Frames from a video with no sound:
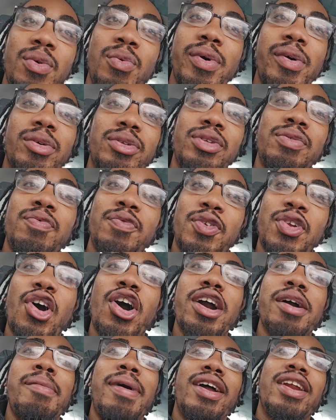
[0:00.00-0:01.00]
We will
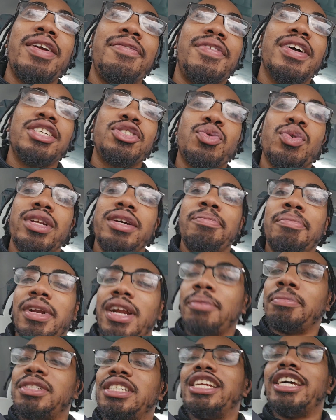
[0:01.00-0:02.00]
talk about eventually,
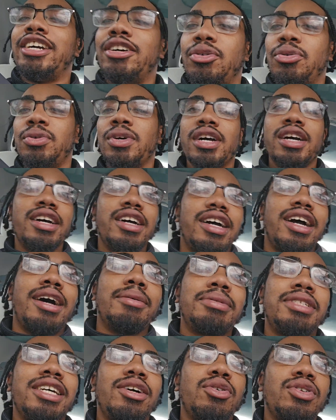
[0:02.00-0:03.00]
but I'm still,
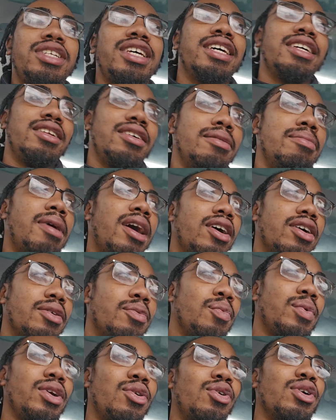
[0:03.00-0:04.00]
I'm still tender about it.
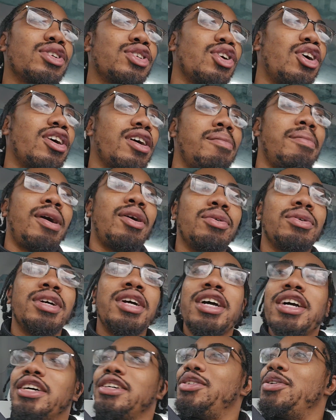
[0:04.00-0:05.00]
We're going to talk about
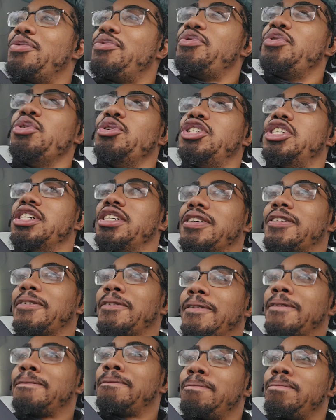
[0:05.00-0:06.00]
the future.
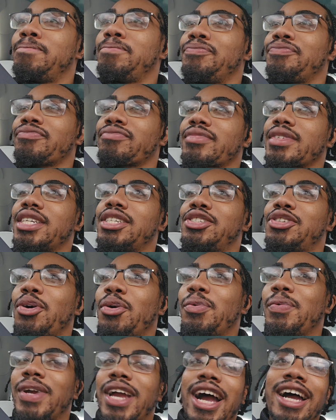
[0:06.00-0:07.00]

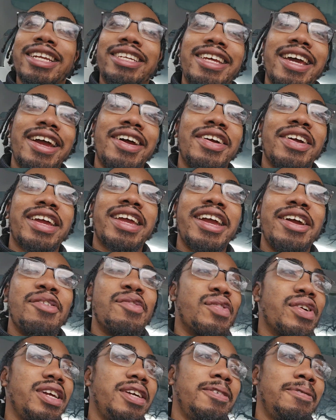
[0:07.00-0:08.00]
So we got Derrick
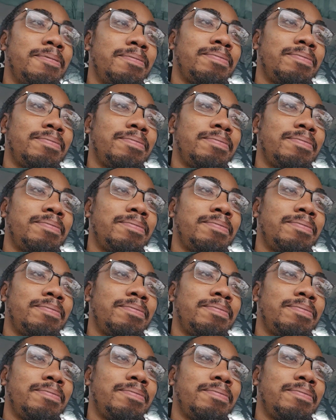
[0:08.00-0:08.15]
Henry.